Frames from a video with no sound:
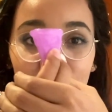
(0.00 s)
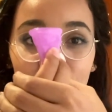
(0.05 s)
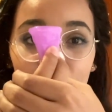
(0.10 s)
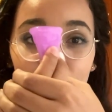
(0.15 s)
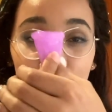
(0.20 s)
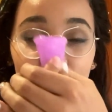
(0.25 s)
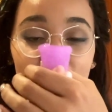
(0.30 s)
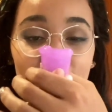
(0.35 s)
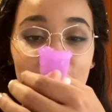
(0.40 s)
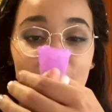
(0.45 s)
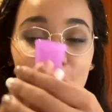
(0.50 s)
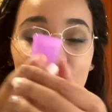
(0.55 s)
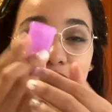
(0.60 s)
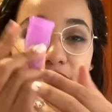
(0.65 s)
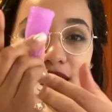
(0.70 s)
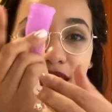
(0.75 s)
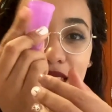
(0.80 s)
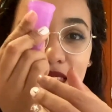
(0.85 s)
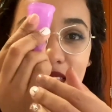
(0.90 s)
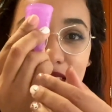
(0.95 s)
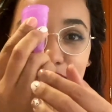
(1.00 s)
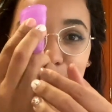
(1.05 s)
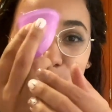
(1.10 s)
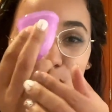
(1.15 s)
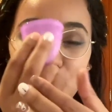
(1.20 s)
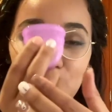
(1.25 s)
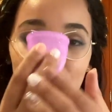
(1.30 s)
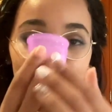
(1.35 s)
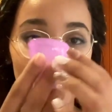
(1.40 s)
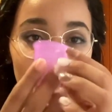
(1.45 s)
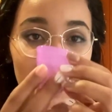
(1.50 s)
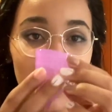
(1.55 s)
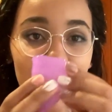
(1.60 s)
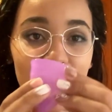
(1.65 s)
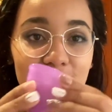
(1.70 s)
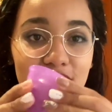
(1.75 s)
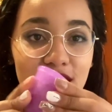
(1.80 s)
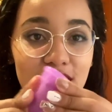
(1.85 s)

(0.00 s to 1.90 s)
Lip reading: but you see these 2 fingers,